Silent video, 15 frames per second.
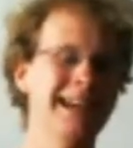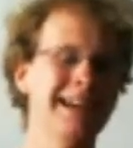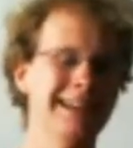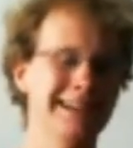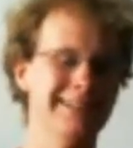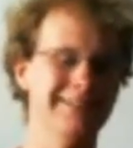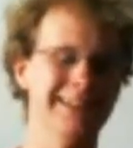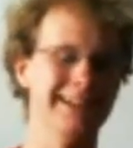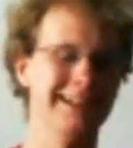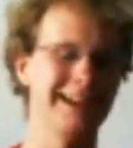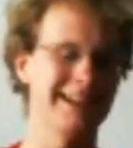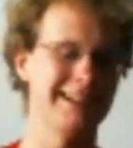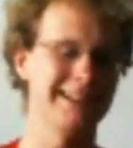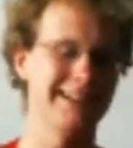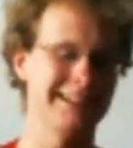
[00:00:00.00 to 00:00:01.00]
kind of you're
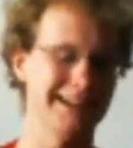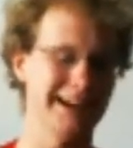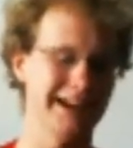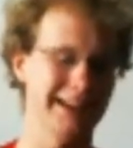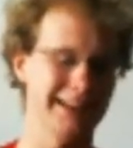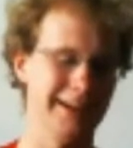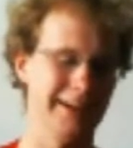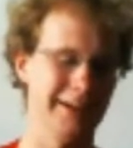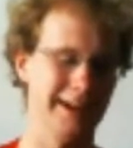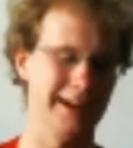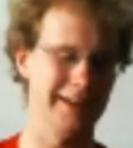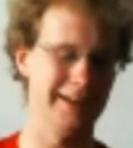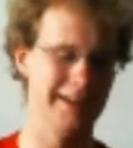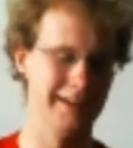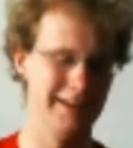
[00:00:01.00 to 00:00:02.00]
kind of stuck there,
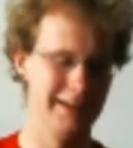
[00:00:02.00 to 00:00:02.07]
right?